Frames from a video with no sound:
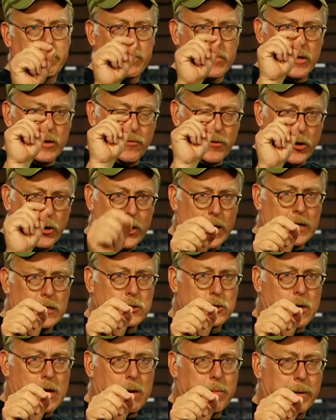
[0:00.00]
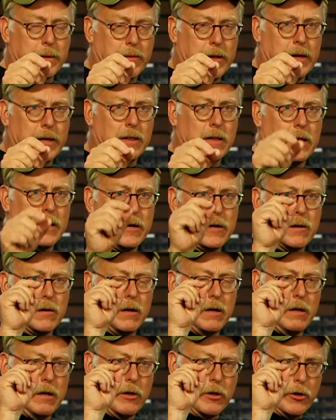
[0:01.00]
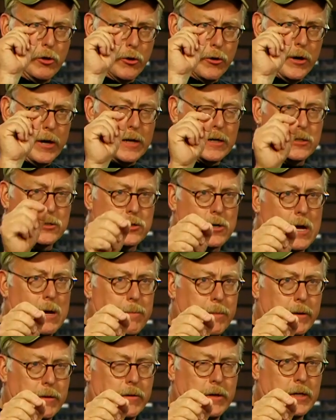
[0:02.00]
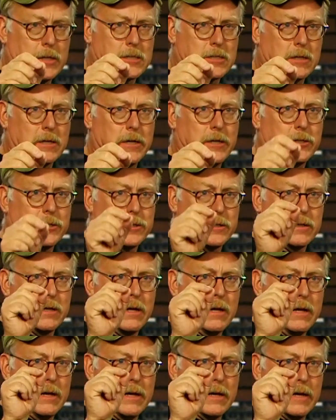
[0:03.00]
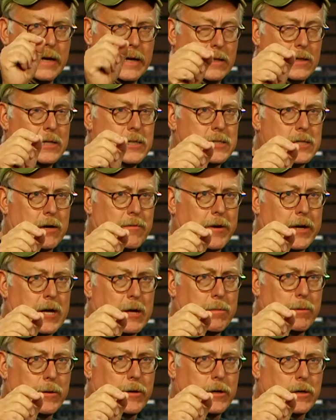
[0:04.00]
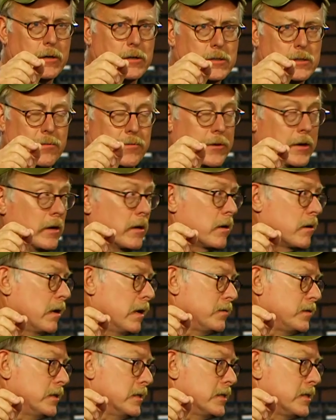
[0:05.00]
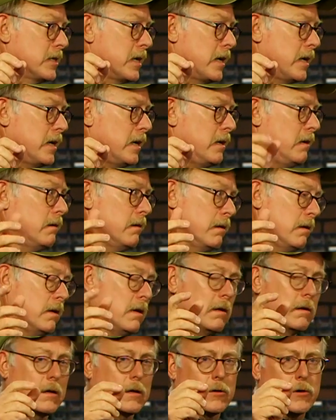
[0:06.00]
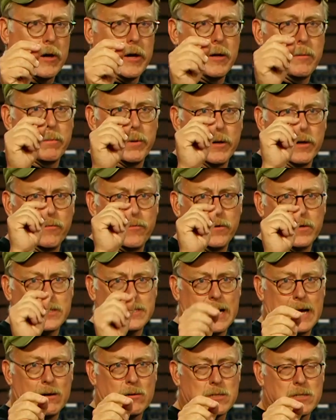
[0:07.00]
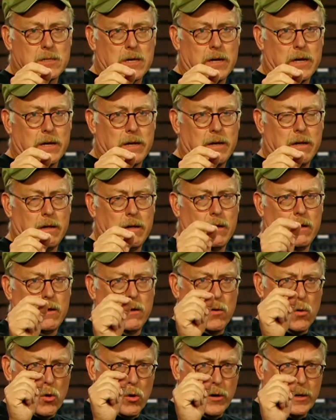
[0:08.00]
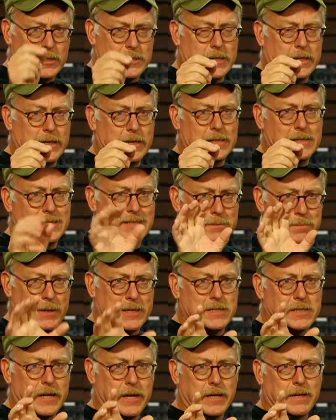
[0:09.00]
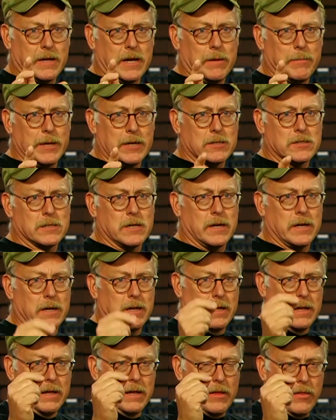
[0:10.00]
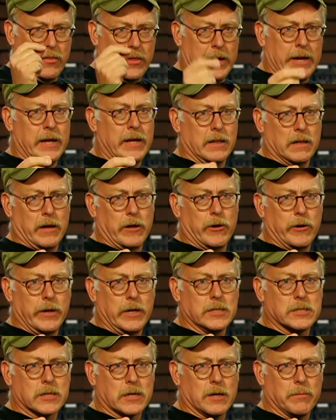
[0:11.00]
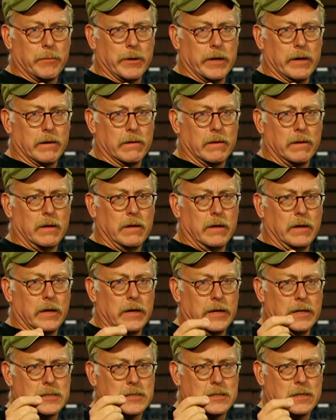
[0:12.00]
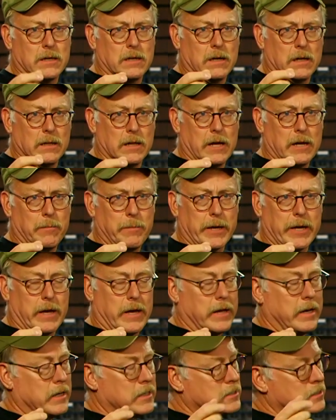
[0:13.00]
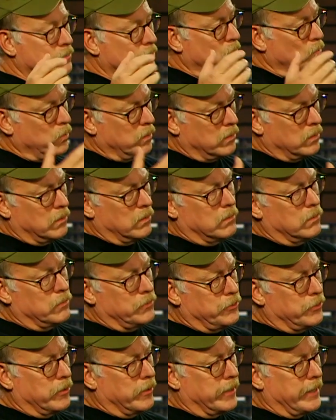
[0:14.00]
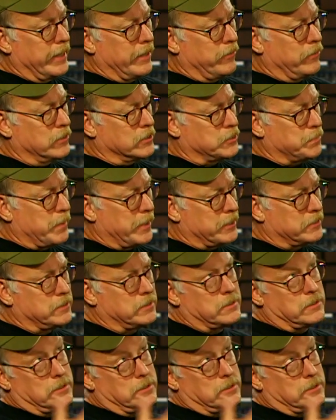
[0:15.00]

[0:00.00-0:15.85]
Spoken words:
if you're not dropping the headliner, you're not dropping the insulation, at least every couple of years. If the aircraft's inside, great, but if it's outside or is spends any time outside, that headliner needs to come down. It's a lot of mechanics will, during annual inspections,